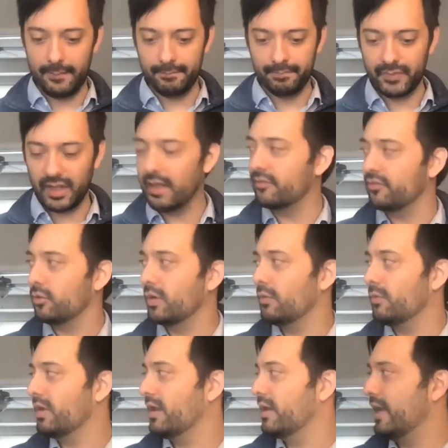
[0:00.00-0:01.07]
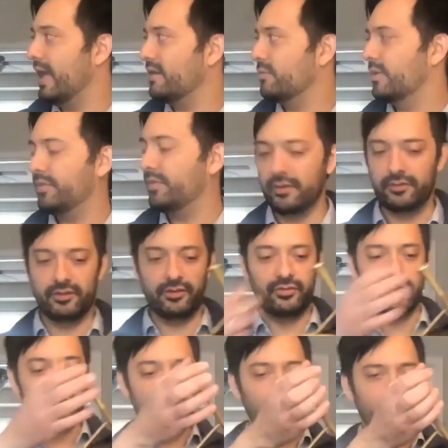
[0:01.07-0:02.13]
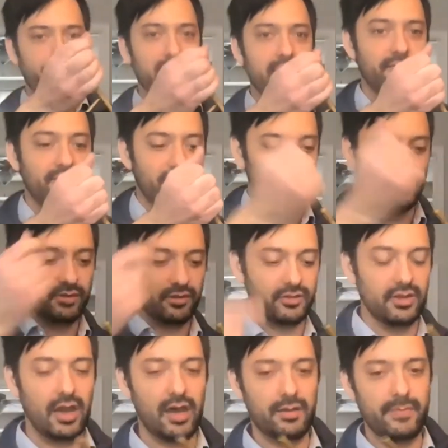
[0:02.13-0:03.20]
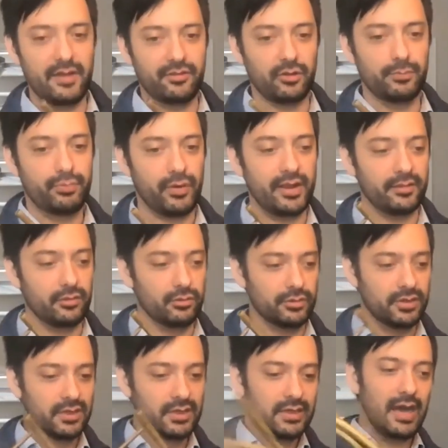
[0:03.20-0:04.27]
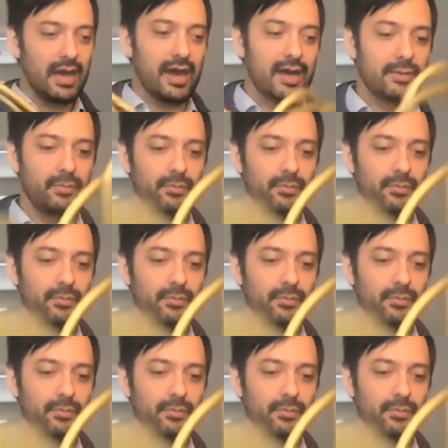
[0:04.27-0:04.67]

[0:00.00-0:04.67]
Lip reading: And so what I want to end with is just a little piece, which is an unmeasured prelude by